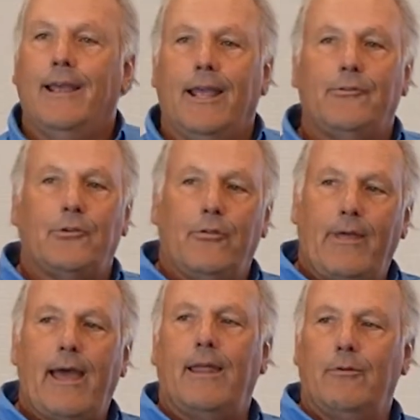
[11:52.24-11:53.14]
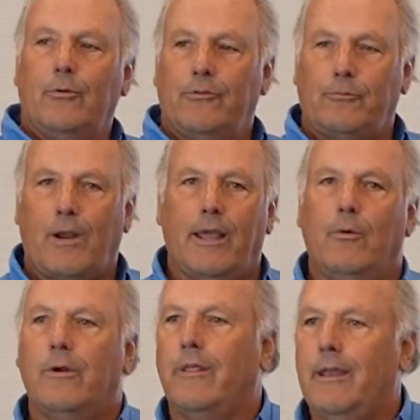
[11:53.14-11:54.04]
And so that was probably
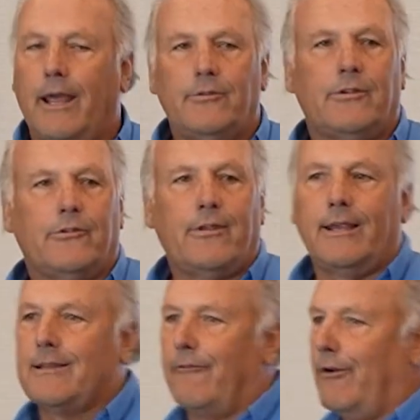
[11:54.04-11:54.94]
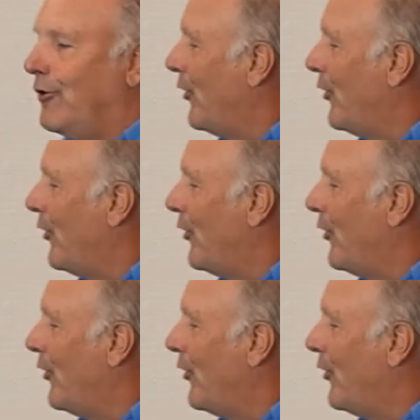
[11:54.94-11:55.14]
one of the nicest things I've ever